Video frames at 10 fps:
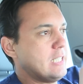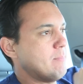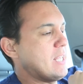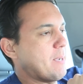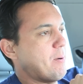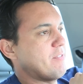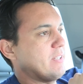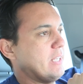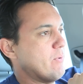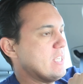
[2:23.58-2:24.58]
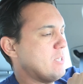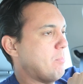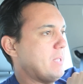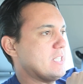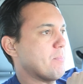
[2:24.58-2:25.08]
Seems like a perfectly
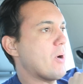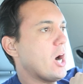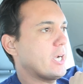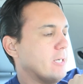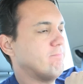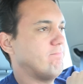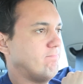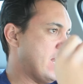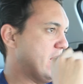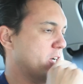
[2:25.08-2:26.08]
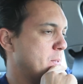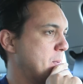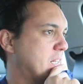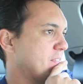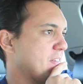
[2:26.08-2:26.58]
reasonable place to park. Right here in the
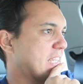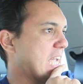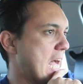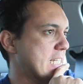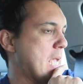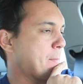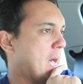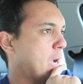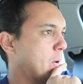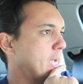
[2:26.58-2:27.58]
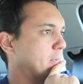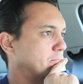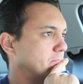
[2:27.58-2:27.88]
middle of the goddamn highway.